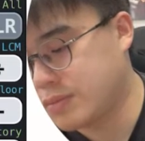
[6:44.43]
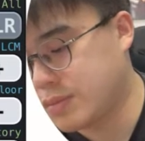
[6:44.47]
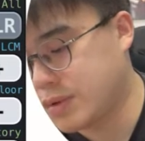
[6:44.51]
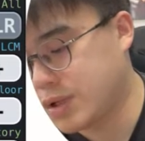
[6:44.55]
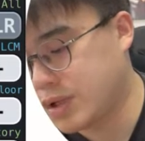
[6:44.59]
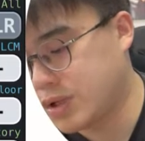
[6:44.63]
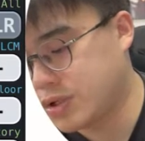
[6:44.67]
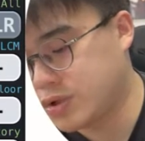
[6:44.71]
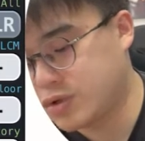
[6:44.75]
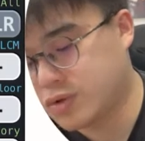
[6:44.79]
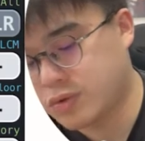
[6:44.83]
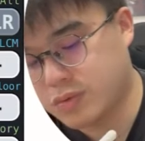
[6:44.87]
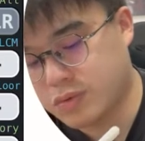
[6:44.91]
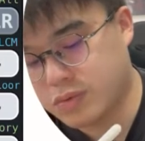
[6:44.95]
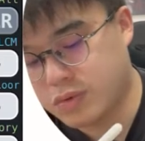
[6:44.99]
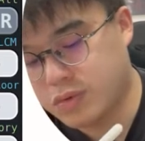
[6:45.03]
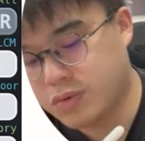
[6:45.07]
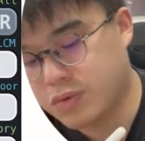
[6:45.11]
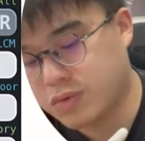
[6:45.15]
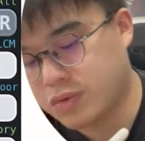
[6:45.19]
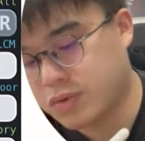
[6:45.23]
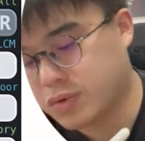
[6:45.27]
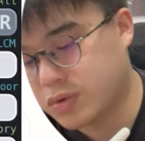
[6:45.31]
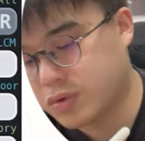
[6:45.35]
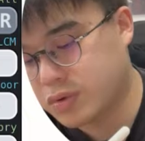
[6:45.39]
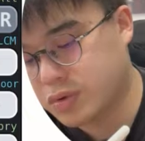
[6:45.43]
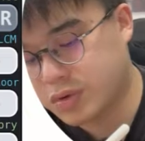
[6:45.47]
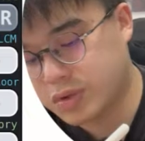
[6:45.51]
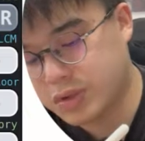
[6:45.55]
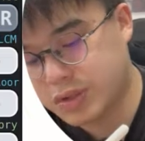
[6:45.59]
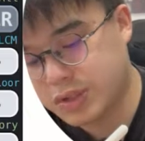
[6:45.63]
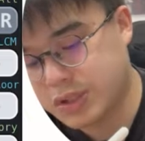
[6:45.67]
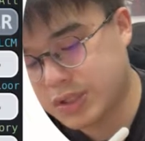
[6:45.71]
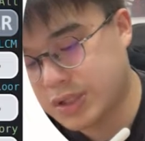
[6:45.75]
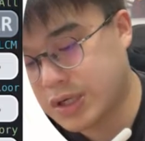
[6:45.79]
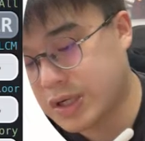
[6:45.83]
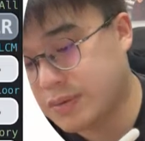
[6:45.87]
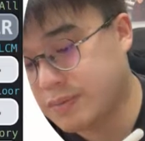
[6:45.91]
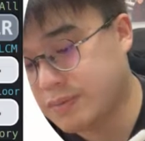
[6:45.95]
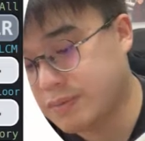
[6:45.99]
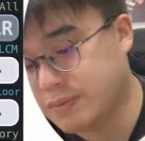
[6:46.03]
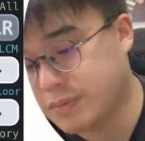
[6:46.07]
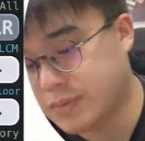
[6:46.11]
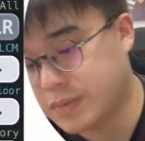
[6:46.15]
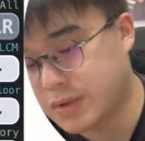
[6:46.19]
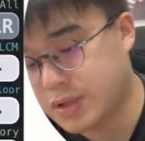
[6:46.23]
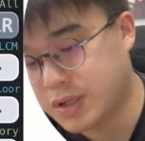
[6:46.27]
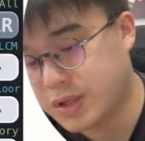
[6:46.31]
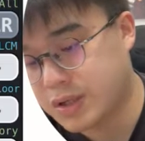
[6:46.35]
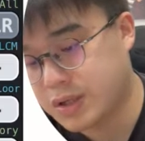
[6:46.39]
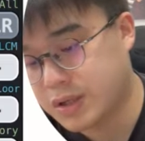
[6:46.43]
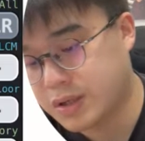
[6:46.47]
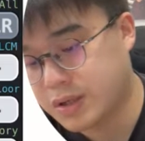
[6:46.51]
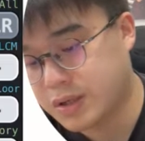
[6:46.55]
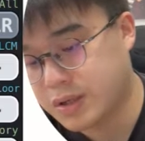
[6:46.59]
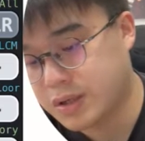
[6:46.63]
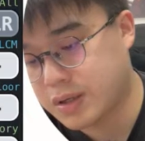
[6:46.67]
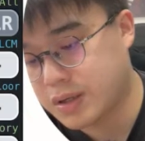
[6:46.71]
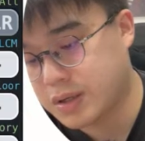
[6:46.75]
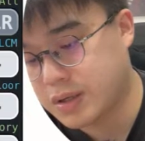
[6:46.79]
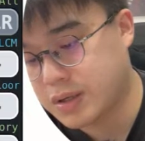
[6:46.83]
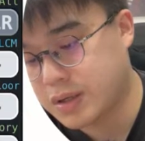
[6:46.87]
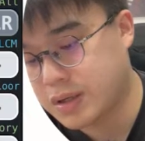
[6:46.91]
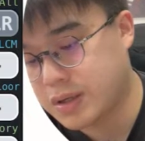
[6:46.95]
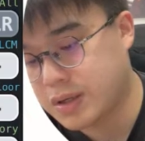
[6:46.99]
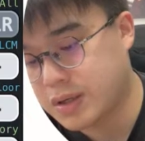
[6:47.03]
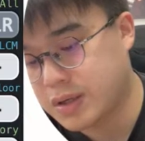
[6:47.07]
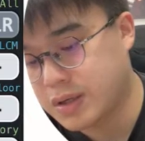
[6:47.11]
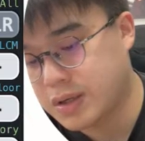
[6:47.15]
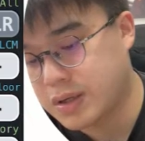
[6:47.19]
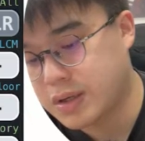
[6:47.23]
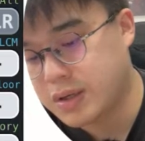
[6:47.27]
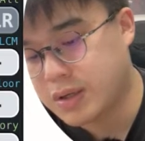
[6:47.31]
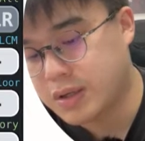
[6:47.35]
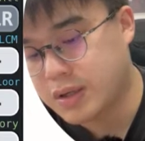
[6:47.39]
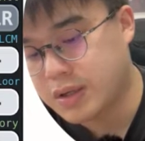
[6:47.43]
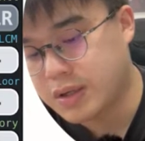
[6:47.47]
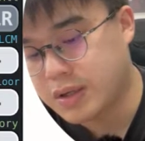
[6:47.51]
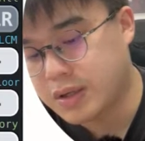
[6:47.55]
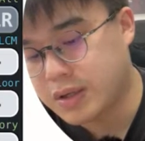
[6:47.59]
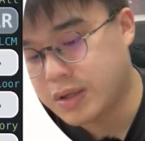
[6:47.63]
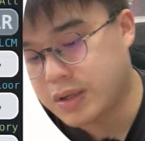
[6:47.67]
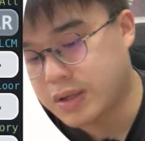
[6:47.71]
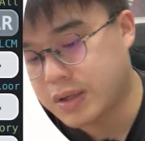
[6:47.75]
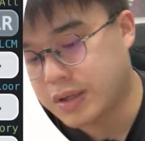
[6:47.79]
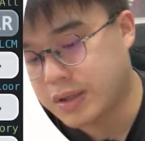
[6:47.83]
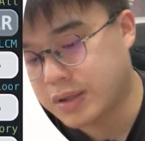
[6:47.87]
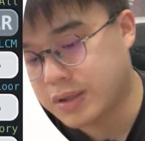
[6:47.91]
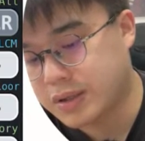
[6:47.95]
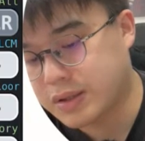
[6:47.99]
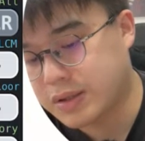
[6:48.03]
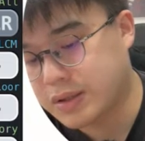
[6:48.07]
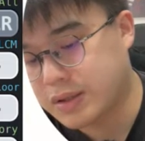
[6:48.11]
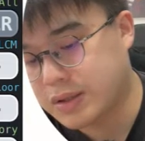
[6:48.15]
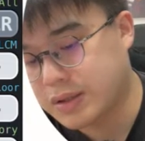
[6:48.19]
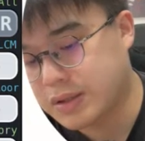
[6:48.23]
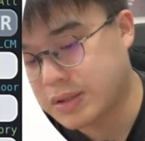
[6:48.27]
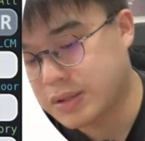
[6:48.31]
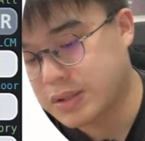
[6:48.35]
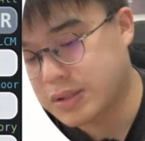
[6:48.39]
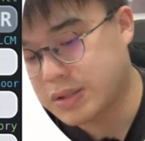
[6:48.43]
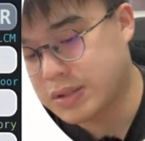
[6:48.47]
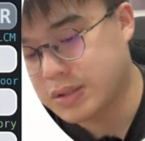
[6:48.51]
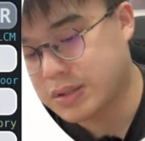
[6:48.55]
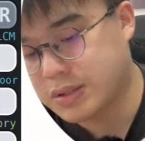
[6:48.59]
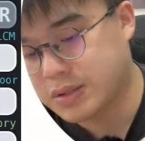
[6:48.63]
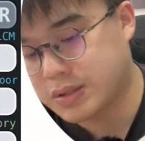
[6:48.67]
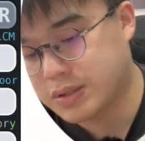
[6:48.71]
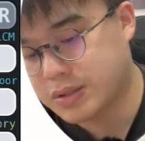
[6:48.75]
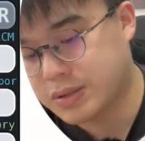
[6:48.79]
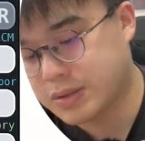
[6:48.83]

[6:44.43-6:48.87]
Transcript: It should look something like this.